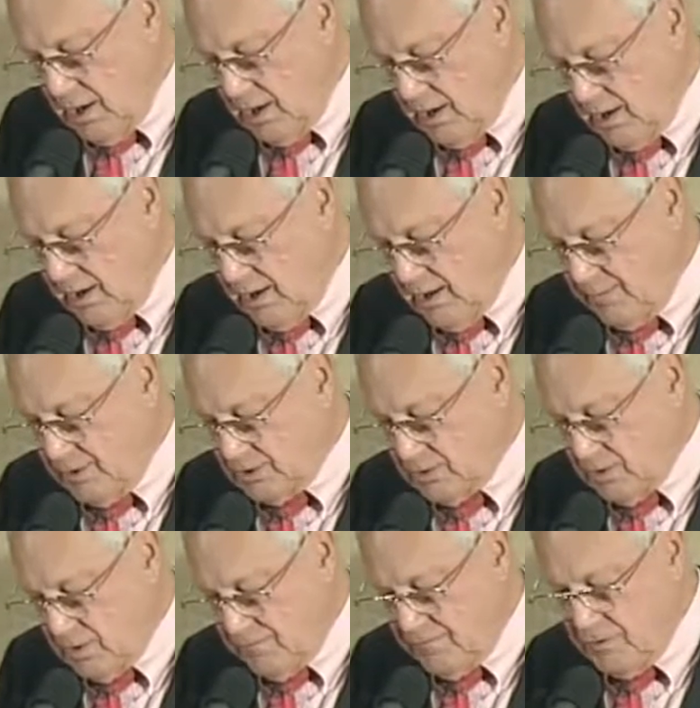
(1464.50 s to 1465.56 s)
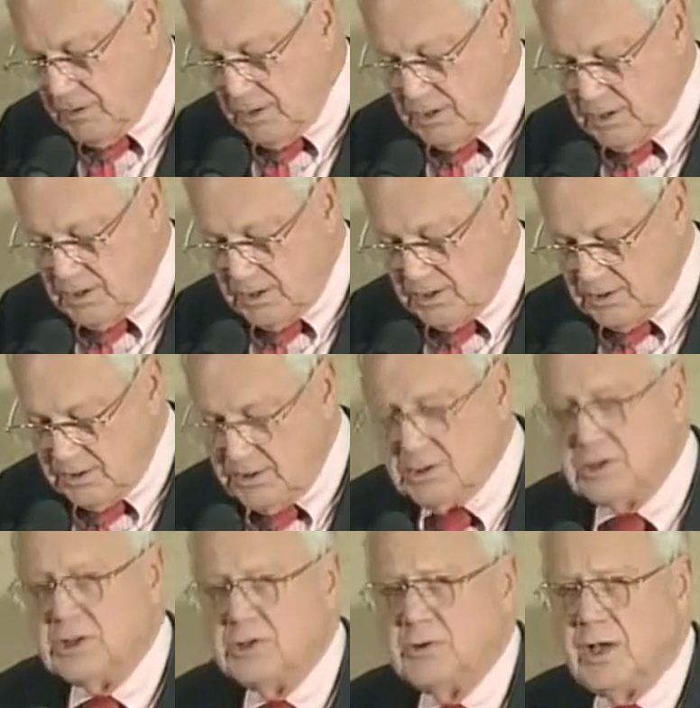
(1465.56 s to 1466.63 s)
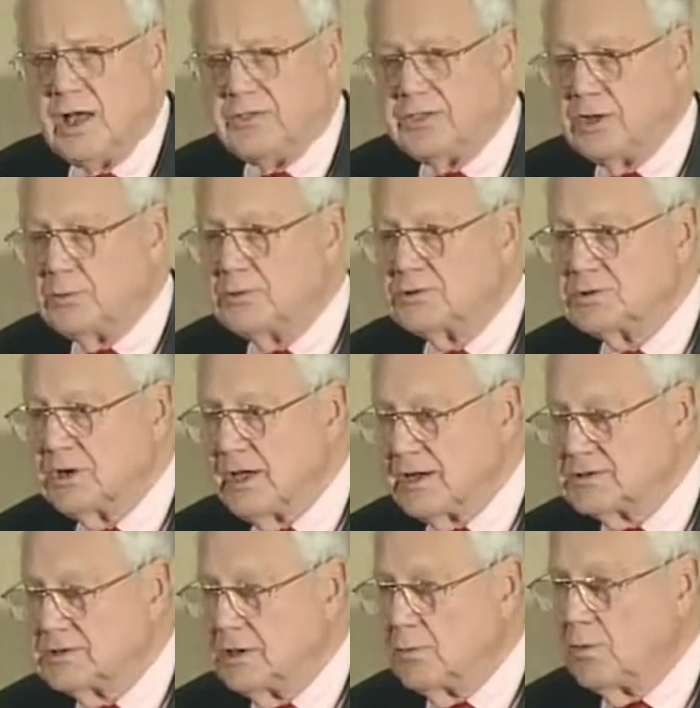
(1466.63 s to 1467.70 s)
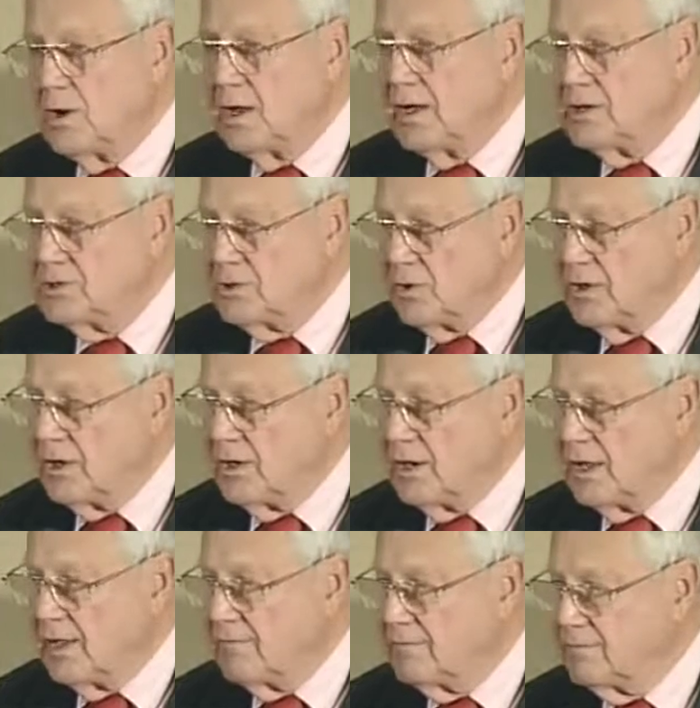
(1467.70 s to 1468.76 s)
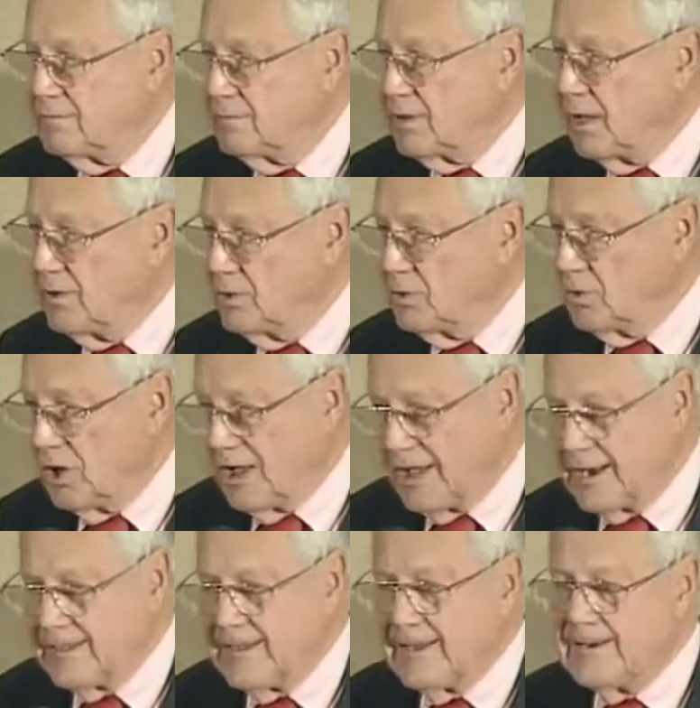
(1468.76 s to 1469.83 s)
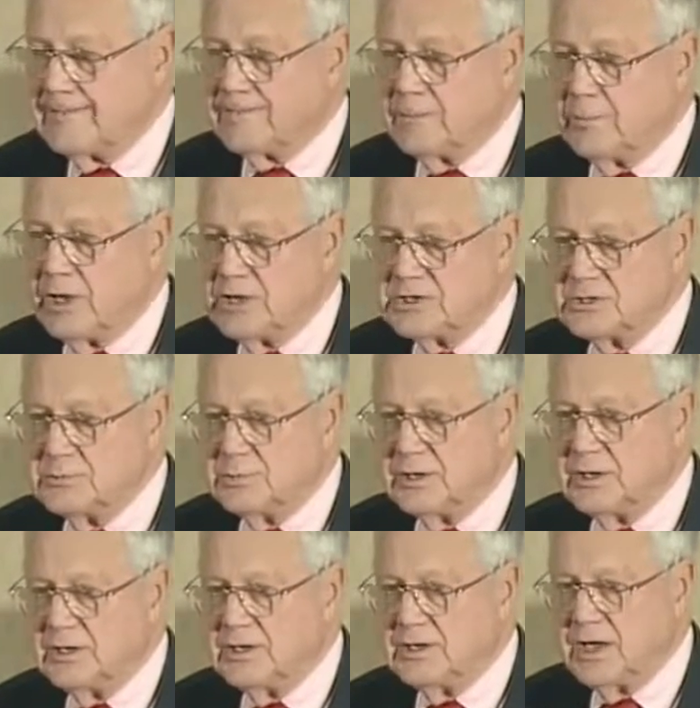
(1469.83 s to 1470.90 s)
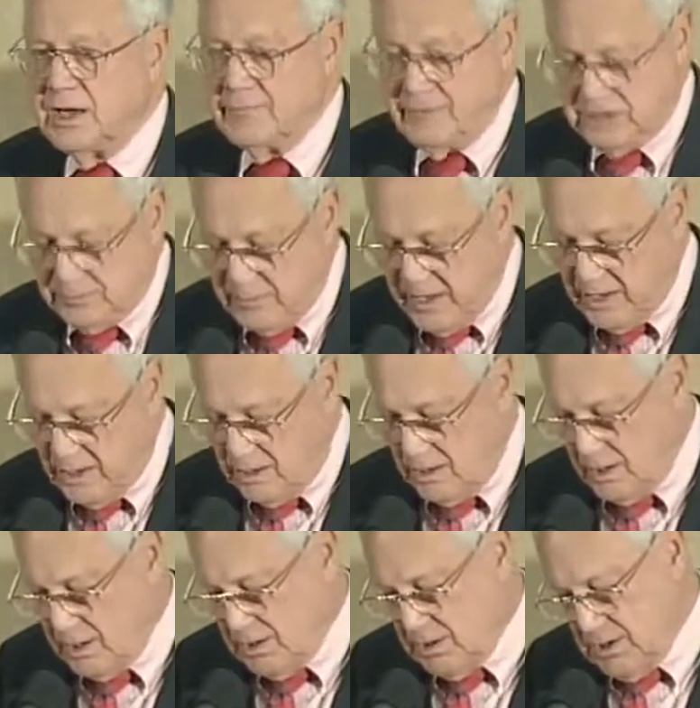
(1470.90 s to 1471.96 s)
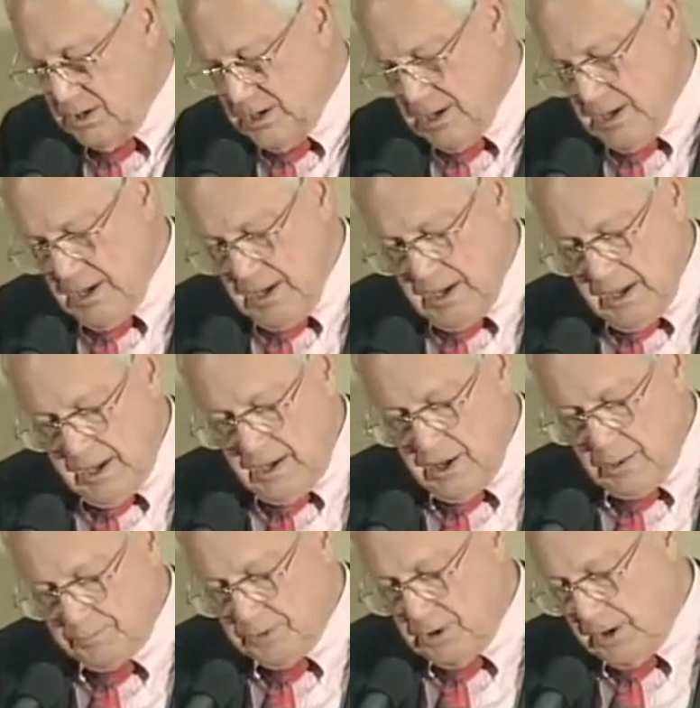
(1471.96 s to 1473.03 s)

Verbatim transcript: uh, Mr. Griffin, uh, I think, was an excellent one. I enjoyed it. I've, I knew a lot of that information, but he kind of expanded on it and helped